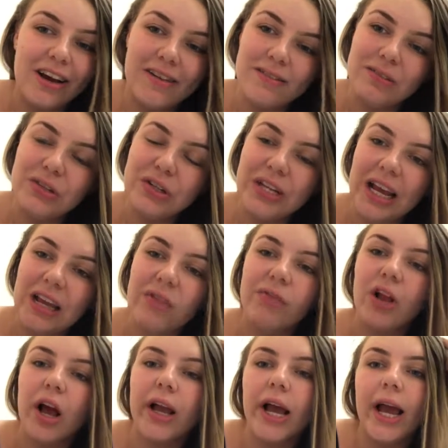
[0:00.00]
of today's
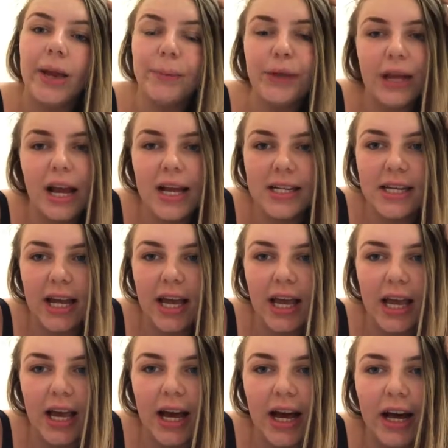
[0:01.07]
vlog. I'm going to end it
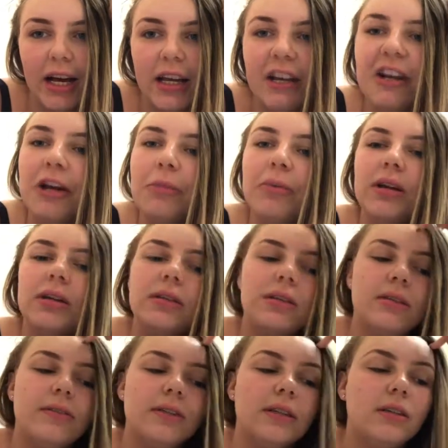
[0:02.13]
here, because
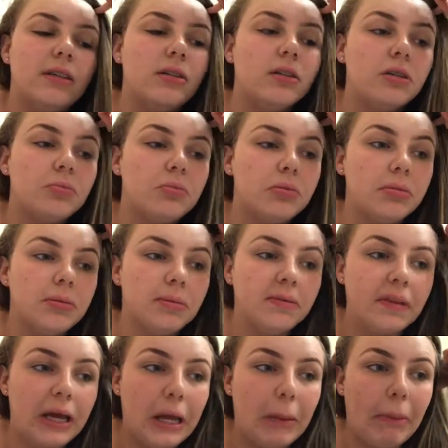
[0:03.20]
if I don't, I'll probably will
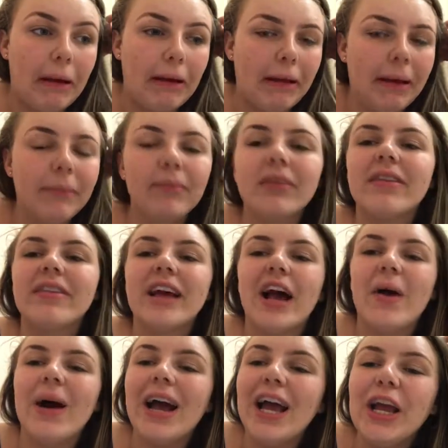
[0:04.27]
forget about it. So
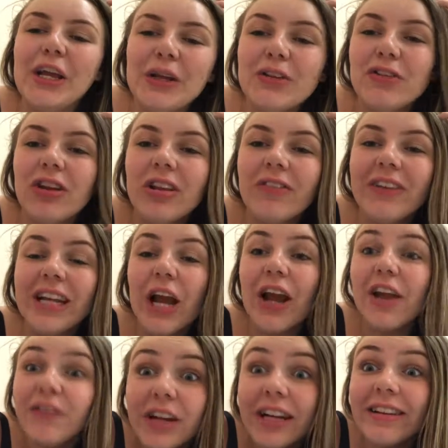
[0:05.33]
I hope you enjoyed the video.
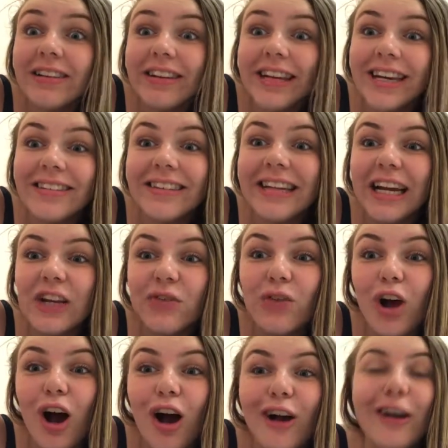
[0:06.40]
If you didn't see yesterday's
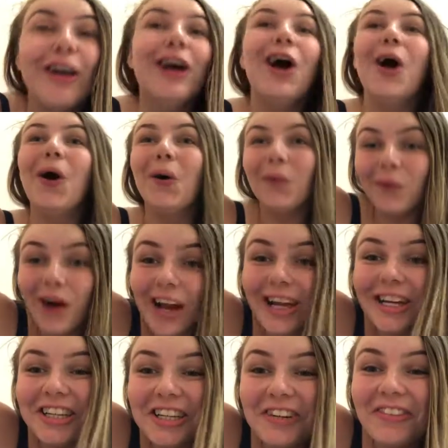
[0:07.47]
vlog, what are
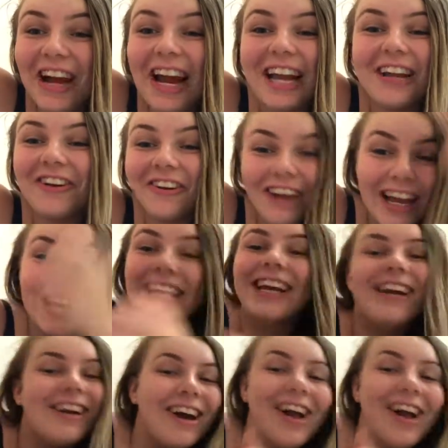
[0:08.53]
you doing? Quick,